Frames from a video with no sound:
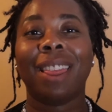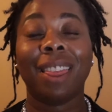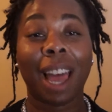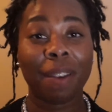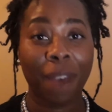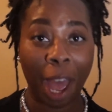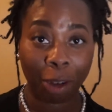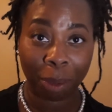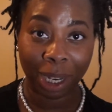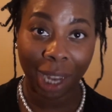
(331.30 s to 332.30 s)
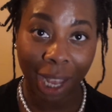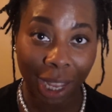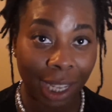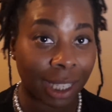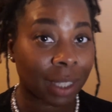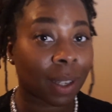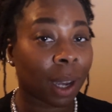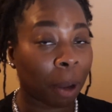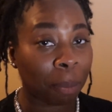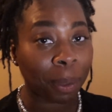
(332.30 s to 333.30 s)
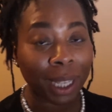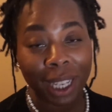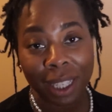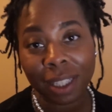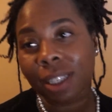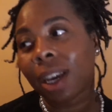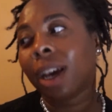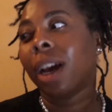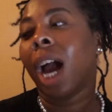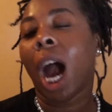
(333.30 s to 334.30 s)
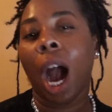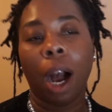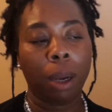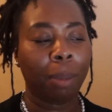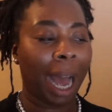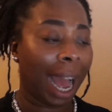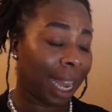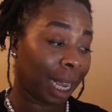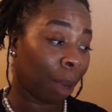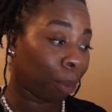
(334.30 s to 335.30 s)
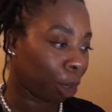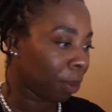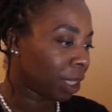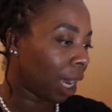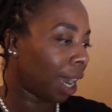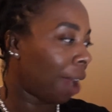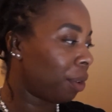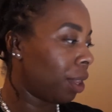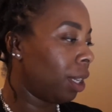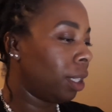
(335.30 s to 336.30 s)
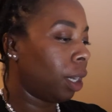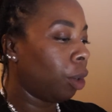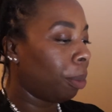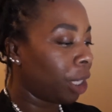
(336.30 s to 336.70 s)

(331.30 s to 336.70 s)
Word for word: life admin day is complete. Um, I pretty much got everything done on my